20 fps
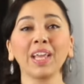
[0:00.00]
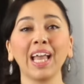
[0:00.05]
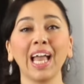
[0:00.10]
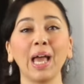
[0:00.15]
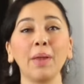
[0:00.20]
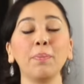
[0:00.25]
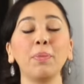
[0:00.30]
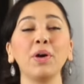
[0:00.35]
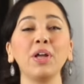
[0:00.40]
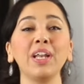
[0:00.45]

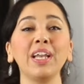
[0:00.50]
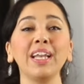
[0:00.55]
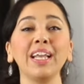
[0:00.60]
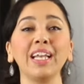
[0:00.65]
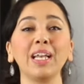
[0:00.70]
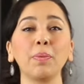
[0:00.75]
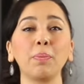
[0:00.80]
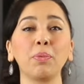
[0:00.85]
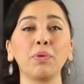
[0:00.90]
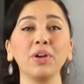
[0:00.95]
and put it
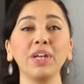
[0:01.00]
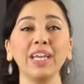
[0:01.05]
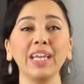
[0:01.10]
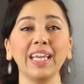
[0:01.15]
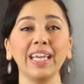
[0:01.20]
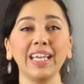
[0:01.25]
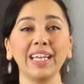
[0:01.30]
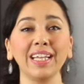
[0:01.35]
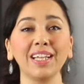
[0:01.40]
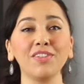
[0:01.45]
in a
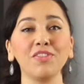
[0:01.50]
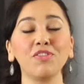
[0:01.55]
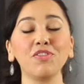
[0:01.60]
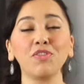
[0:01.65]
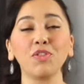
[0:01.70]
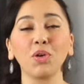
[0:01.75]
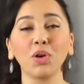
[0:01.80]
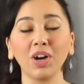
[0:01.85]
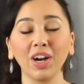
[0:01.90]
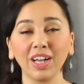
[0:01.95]
preheated
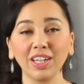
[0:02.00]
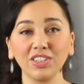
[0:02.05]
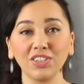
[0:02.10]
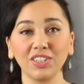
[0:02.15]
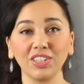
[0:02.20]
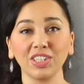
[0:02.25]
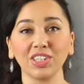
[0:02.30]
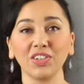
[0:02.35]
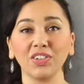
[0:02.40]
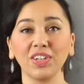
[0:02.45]

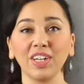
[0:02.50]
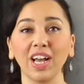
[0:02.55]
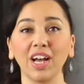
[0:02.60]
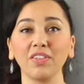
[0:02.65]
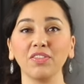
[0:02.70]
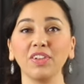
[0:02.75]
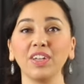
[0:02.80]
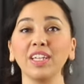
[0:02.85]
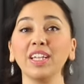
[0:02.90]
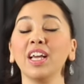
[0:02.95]
400-degree
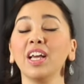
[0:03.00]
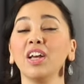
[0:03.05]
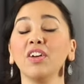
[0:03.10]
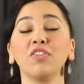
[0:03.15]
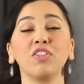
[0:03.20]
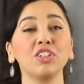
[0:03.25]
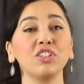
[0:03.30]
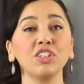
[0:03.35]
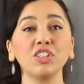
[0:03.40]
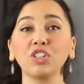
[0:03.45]
oven
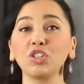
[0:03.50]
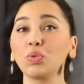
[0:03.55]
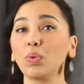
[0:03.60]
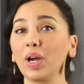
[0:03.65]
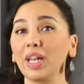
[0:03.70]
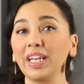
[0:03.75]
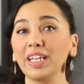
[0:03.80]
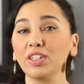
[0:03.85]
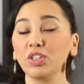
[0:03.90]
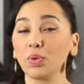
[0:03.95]
for just
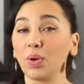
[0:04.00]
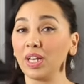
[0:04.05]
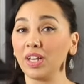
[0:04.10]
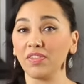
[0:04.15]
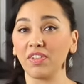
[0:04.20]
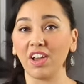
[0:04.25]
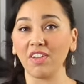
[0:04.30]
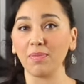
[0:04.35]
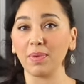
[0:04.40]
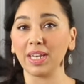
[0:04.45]

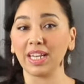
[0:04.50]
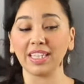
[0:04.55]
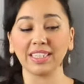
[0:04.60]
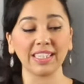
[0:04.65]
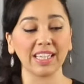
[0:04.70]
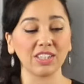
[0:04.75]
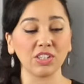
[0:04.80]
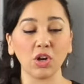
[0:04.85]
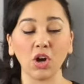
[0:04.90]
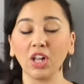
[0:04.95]
20-25 minutes.
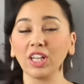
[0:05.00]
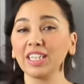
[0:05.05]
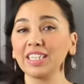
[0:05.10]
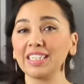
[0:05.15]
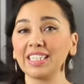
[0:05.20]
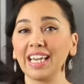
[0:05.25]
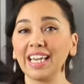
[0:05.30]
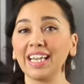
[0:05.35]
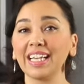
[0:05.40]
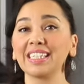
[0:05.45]
That's all it
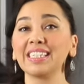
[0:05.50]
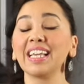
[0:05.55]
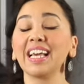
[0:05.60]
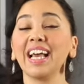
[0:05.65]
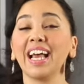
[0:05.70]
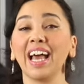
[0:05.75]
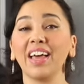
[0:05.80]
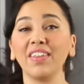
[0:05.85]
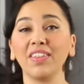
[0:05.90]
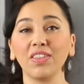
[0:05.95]
takes,
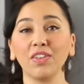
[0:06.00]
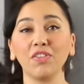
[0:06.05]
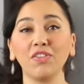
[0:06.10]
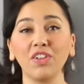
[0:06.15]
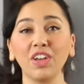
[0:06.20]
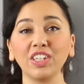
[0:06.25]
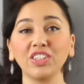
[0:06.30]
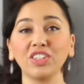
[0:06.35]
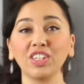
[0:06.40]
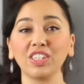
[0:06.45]
and then the
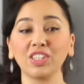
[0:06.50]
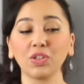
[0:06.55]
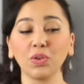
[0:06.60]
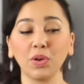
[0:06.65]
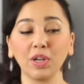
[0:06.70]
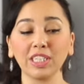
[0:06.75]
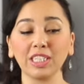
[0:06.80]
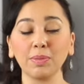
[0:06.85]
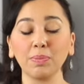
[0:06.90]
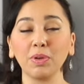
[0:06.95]
fish is
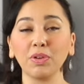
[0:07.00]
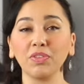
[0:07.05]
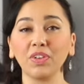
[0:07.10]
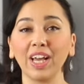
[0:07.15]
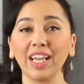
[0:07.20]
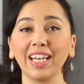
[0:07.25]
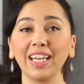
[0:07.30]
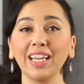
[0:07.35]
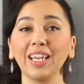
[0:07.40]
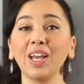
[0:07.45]
going to be
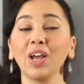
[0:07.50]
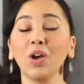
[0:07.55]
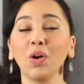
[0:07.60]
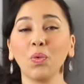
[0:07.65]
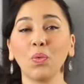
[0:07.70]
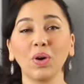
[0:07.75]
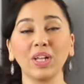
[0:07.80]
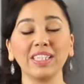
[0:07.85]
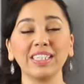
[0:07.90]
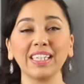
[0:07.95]
ready.
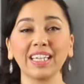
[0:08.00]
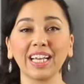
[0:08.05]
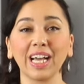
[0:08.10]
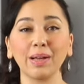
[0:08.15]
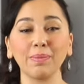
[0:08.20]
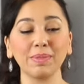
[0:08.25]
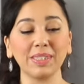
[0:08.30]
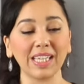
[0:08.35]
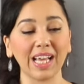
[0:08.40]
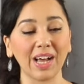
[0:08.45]
Once it
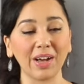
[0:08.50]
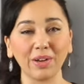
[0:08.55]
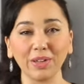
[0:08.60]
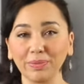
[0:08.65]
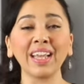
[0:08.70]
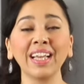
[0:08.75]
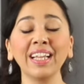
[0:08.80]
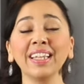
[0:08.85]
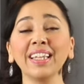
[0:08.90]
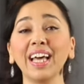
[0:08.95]
comes
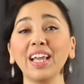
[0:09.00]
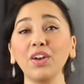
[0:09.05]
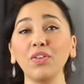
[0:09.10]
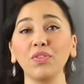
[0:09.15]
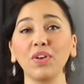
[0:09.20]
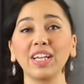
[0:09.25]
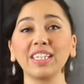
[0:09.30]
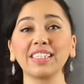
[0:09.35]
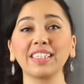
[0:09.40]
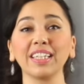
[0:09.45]
out, let it
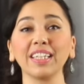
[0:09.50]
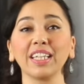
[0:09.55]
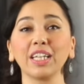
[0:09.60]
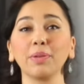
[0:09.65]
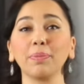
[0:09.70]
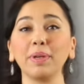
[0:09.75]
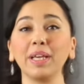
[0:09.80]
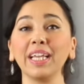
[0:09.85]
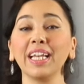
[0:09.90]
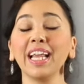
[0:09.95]
rest a
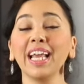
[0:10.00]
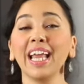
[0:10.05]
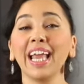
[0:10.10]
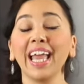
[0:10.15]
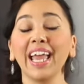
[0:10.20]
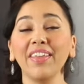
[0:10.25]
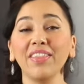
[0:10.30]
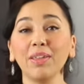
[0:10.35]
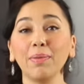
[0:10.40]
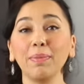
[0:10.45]
little bit.
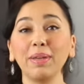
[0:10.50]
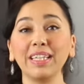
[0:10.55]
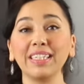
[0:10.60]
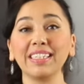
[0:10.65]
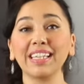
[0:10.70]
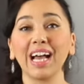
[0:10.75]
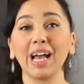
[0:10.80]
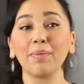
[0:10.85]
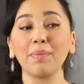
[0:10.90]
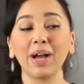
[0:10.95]
In the
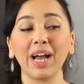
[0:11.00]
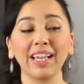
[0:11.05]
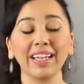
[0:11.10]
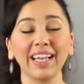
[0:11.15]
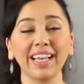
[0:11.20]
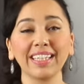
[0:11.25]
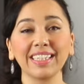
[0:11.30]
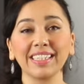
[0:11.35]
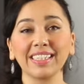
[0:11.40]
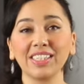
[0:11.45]
meantime, I
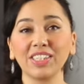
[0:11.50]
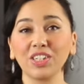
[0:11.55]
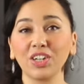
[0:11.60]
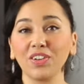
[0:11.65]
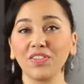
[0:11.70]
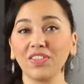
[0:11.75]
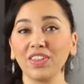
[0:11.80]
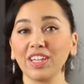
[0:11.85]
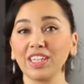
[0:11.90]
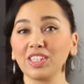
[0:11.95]
like to
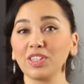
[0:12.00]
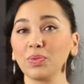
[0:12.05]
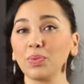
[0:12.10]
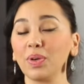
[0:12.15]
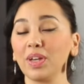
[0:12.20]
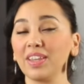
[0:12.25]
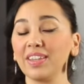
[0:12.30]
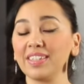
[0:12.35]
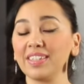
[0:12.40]
serve this with